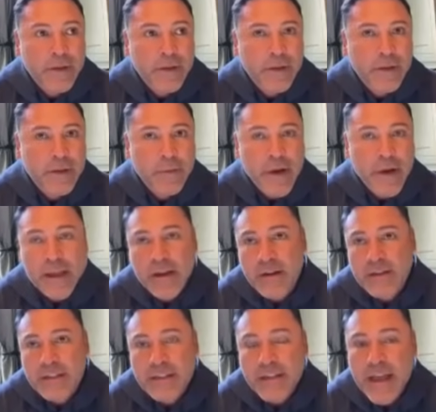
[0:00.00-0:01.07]
you know, Ryan
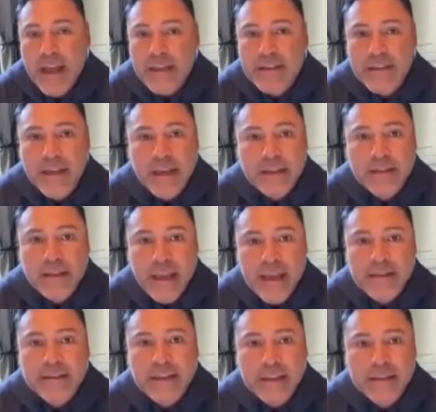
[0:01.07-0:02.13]
Garcia has that
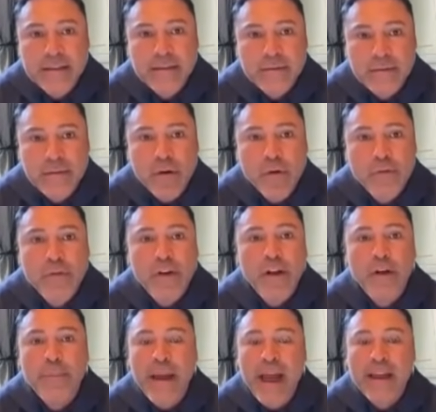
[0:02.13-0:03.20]
has that
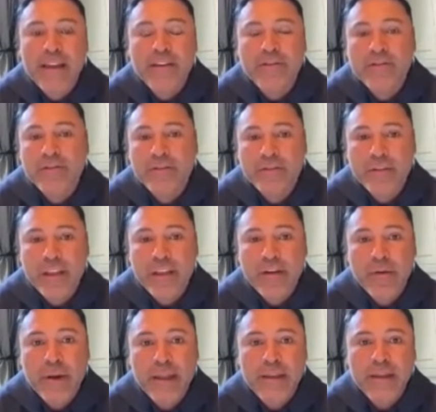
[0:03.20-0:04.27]
overall package.
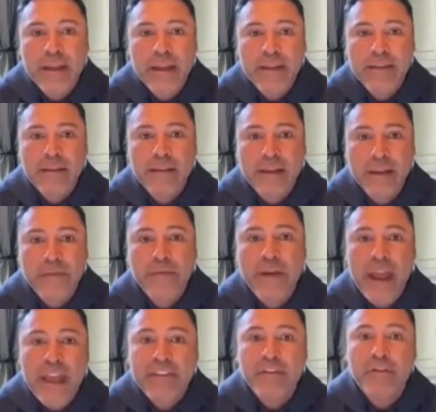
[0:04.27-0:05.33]
Oh, and, and if
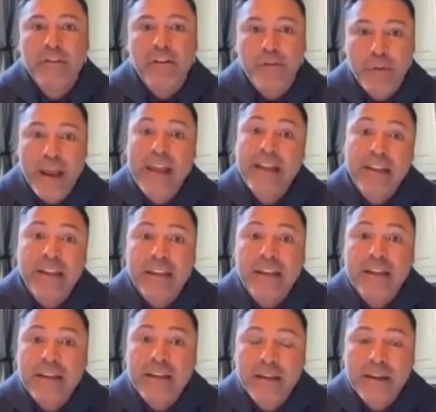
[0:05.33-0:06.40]
handled
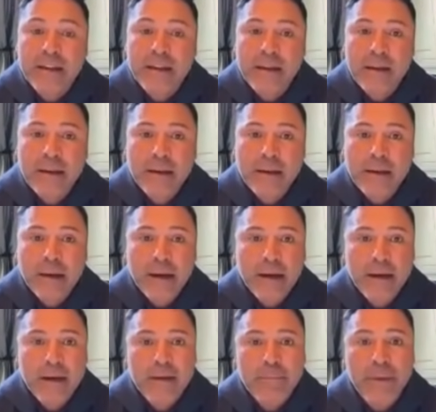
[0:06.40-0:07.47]
correctly
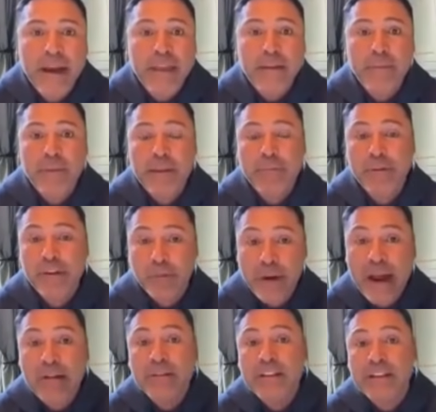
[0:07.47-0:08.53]
uh, by the people
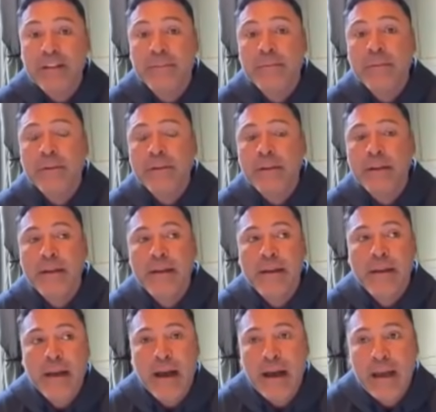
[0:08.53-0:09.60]
around him,
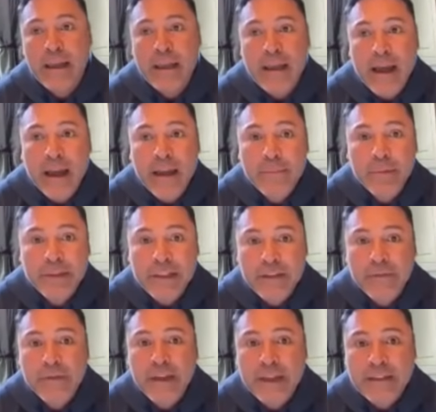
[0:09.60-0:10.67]
I, I
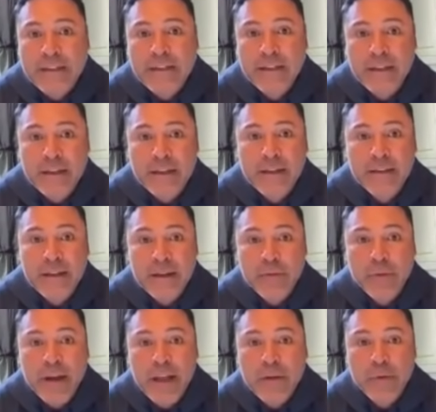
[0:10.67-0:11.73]
believe that, uh, that
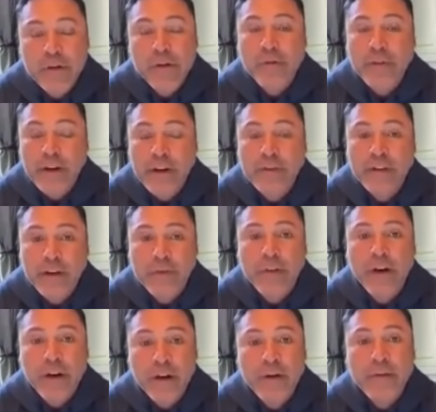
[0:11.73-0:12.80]
Ryan will go very, very
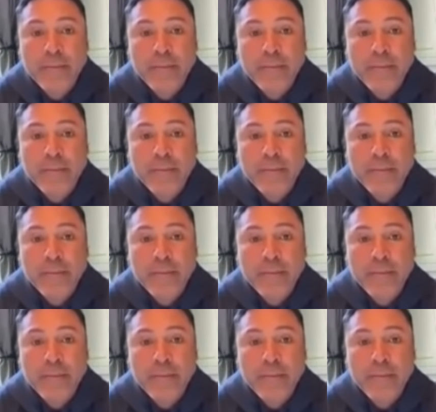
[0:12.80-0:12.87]
far.